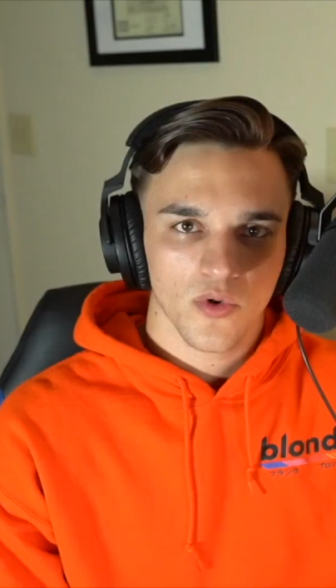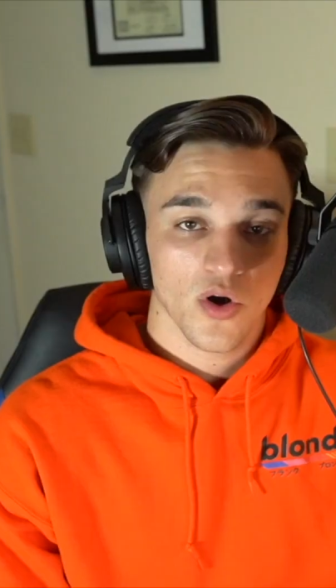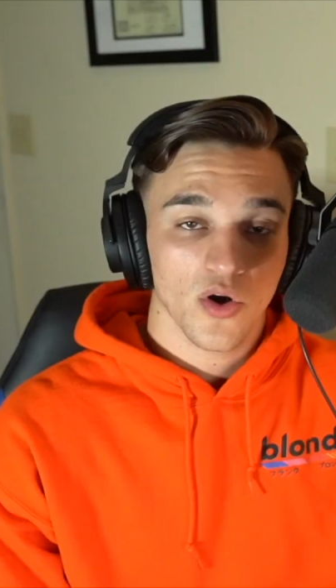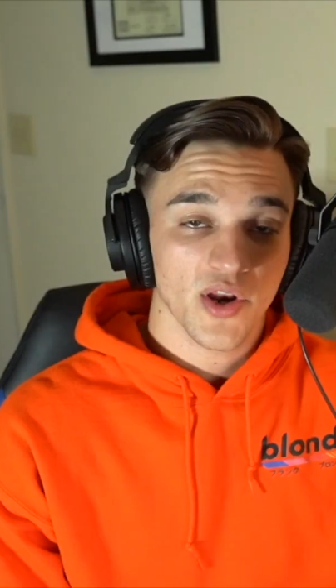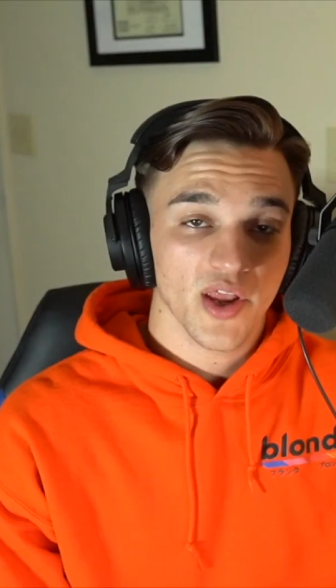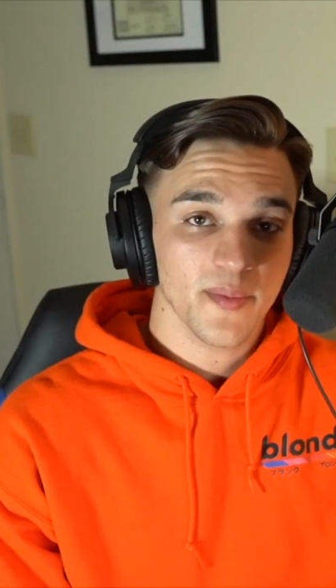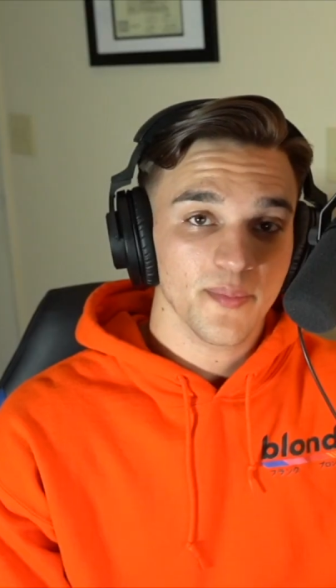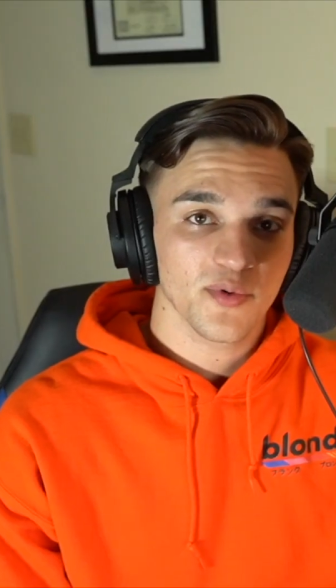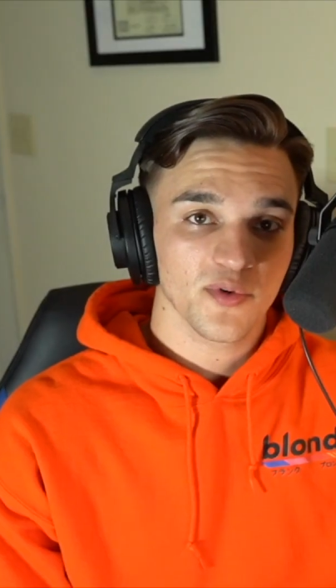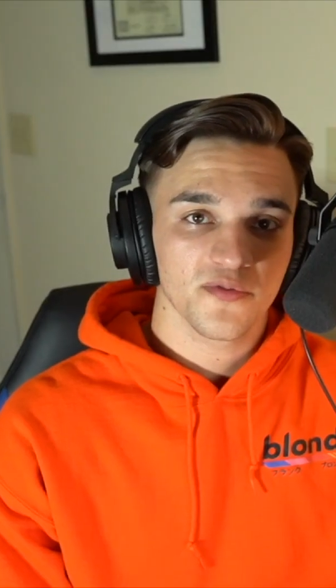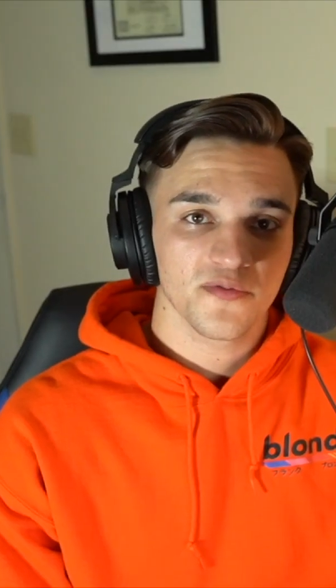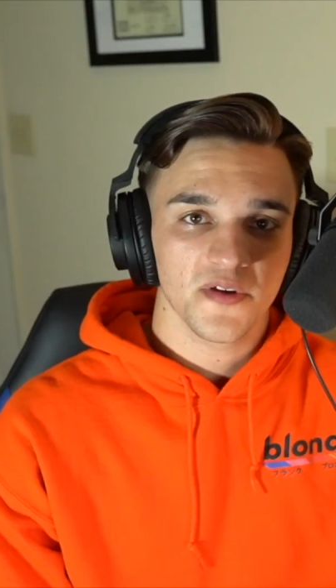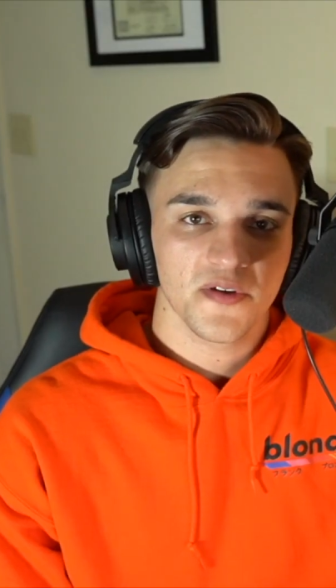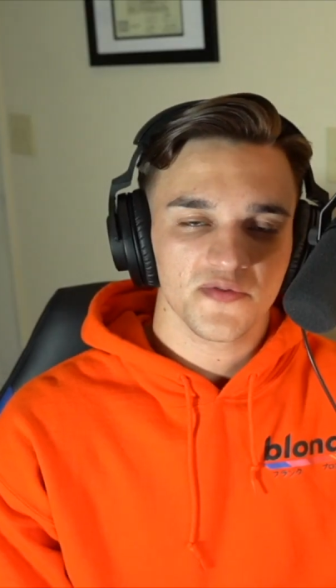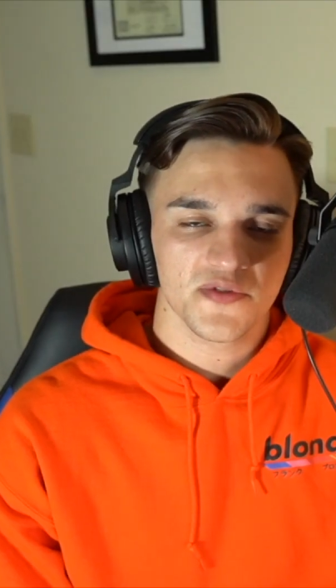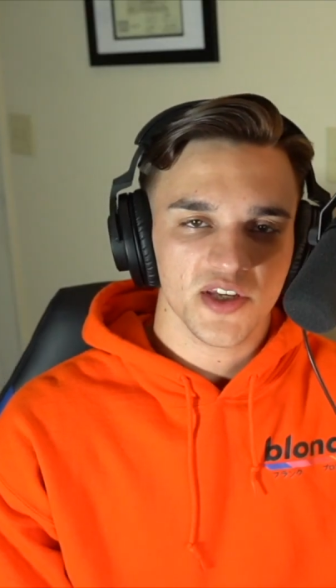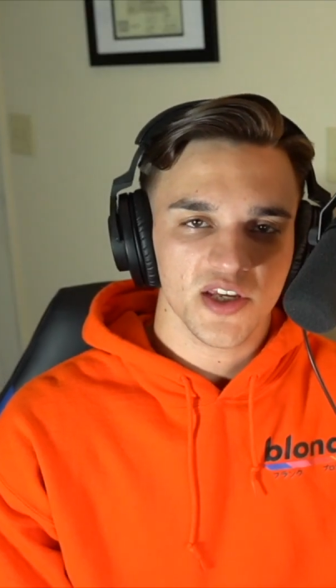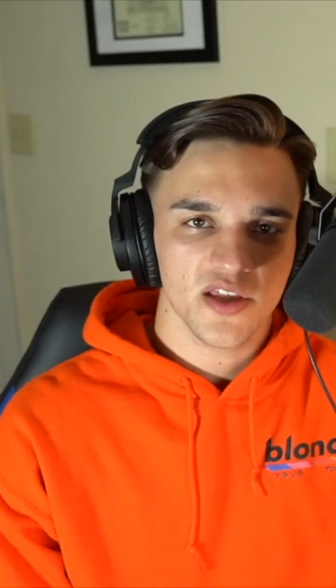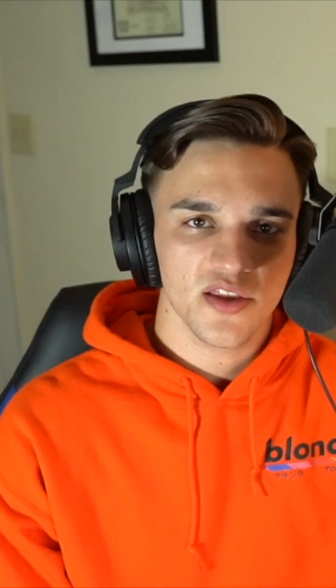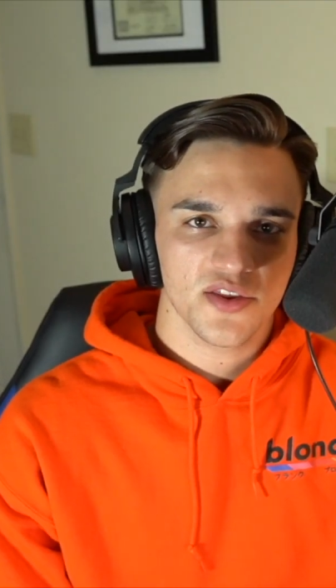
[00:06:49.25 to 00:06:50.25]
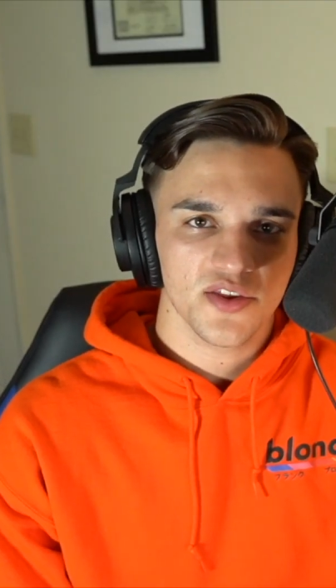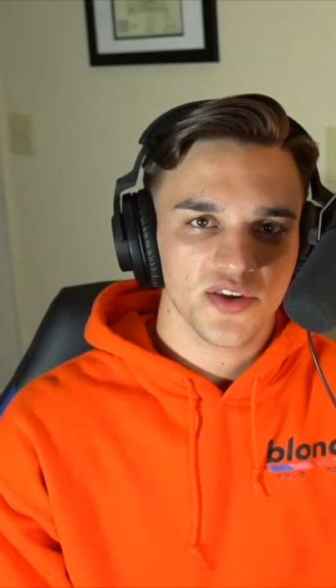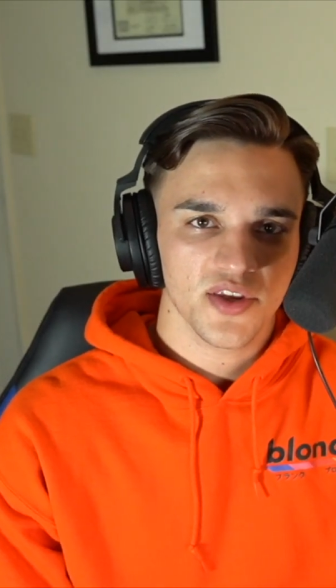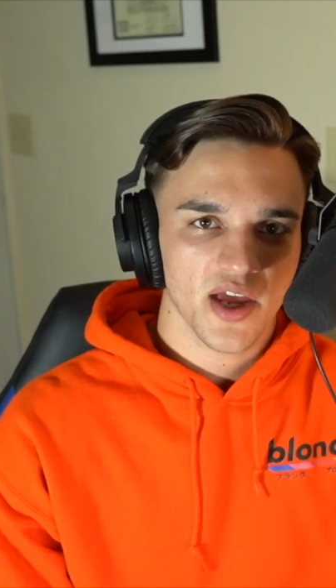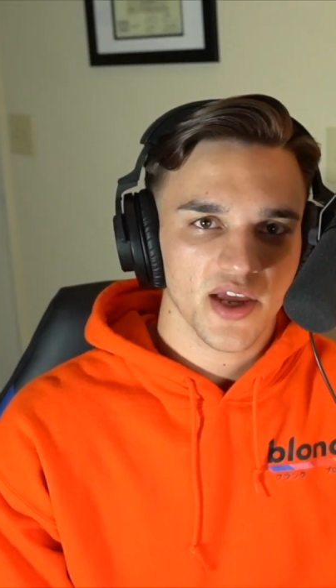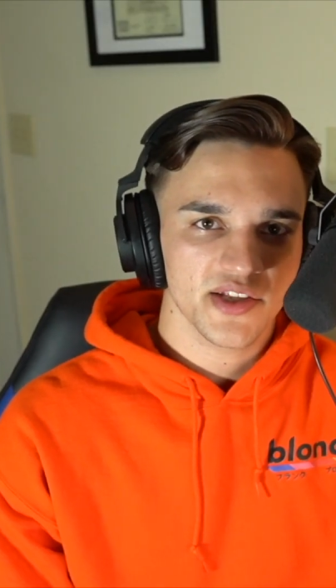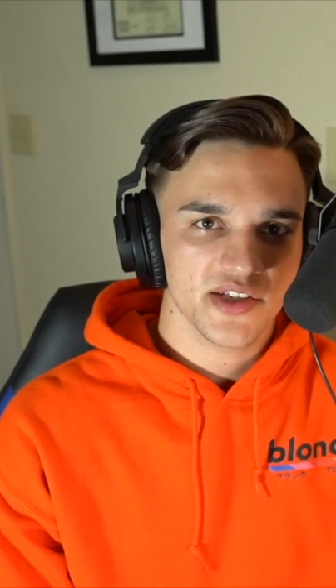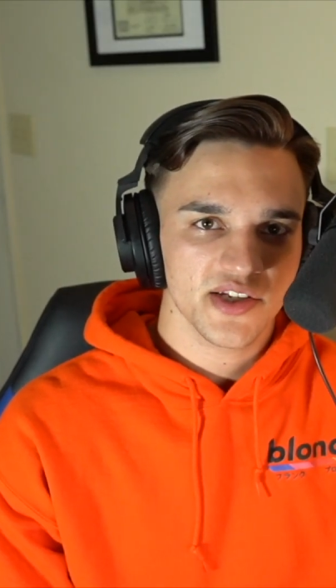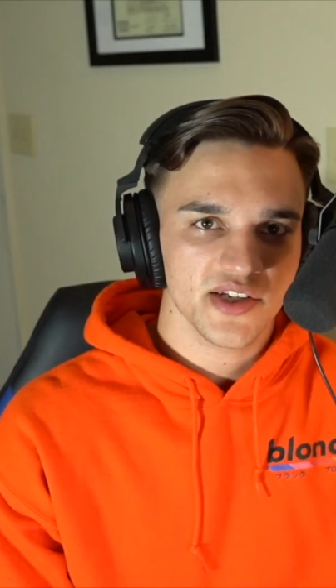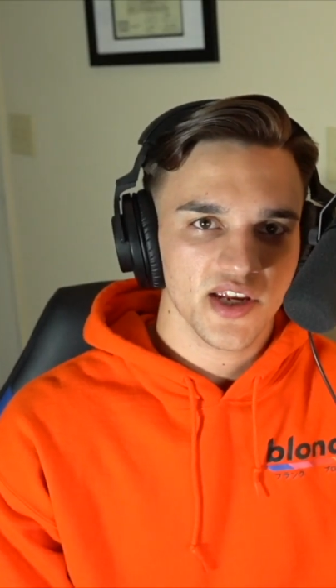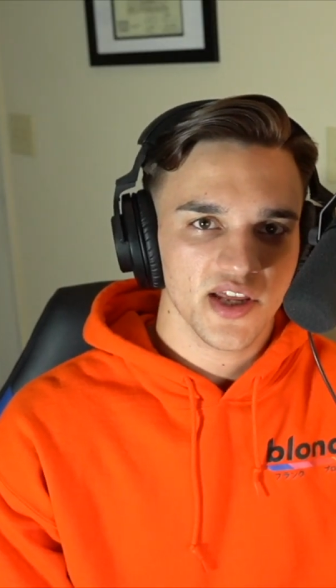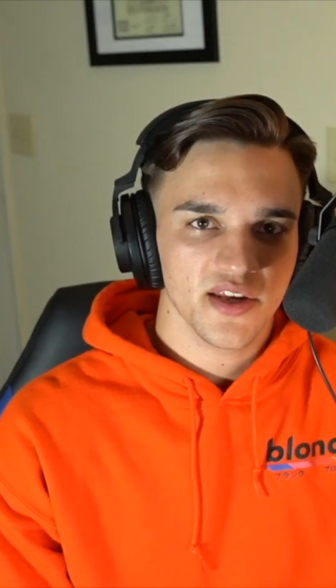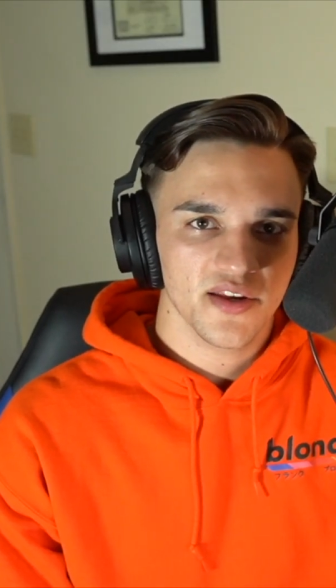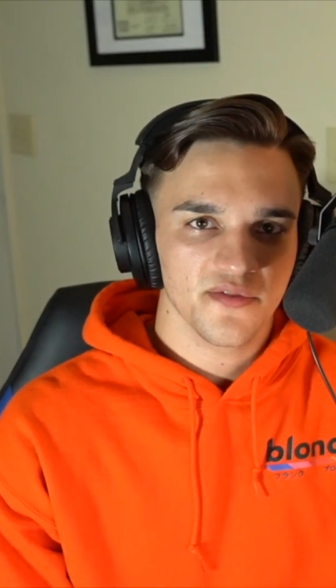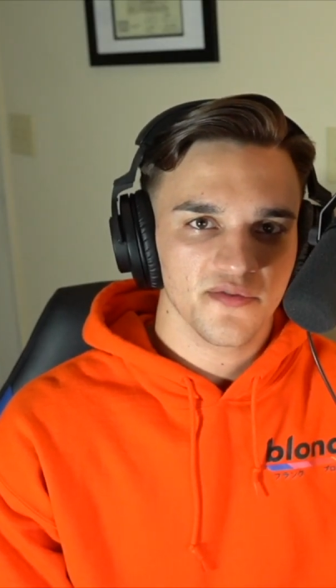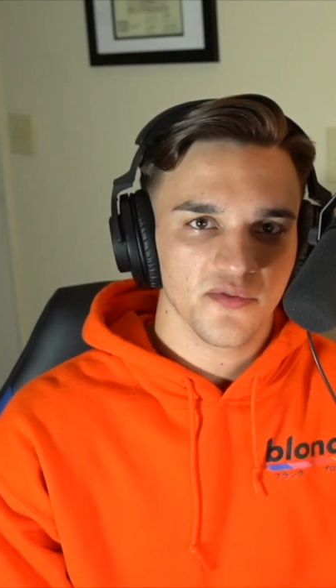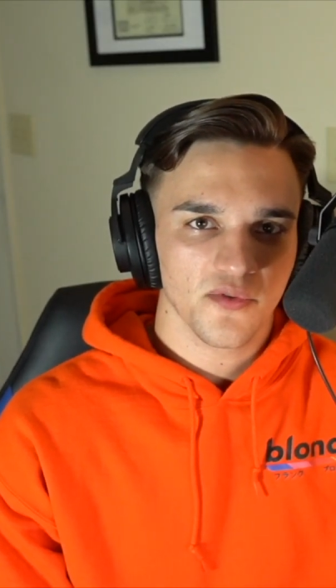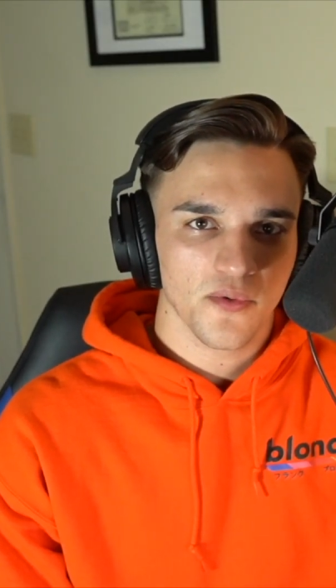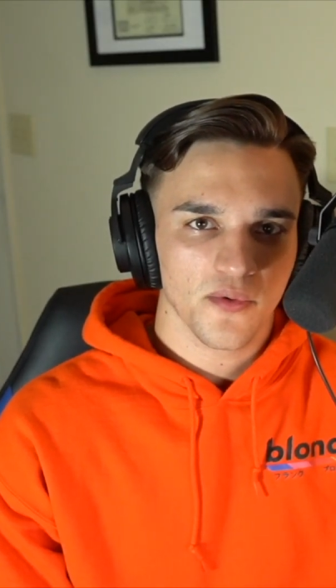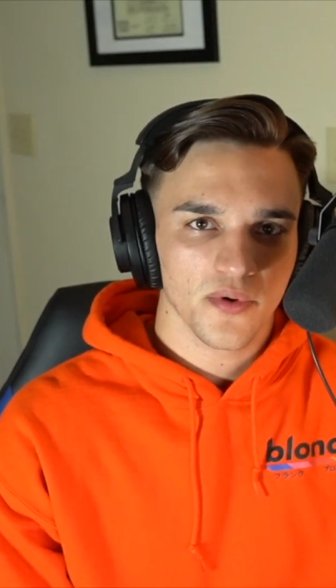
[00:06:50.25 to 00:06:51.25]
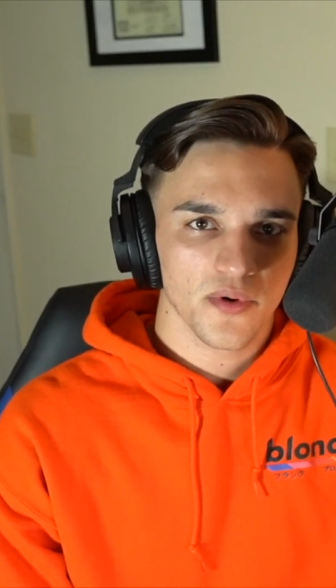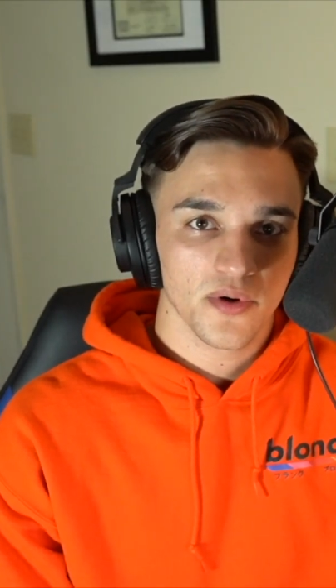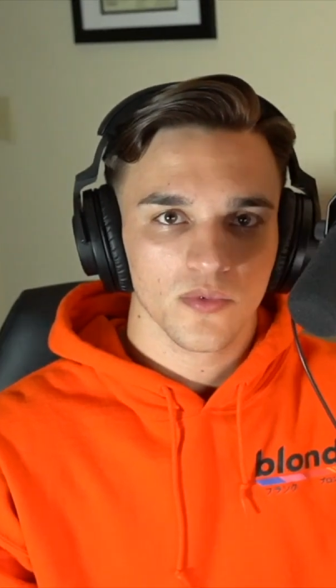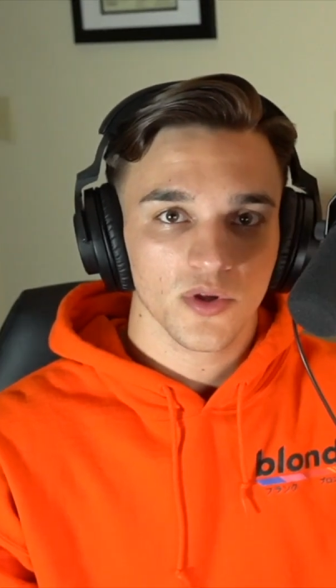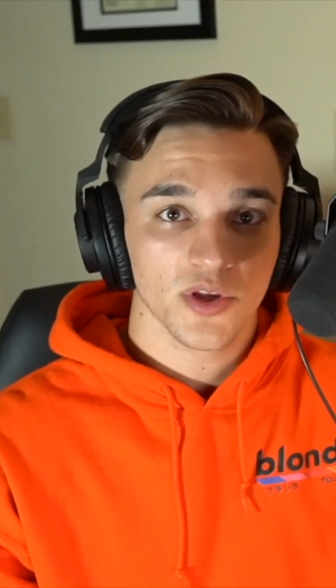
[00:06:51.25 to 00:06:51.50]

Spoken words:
On April 15th, 1984,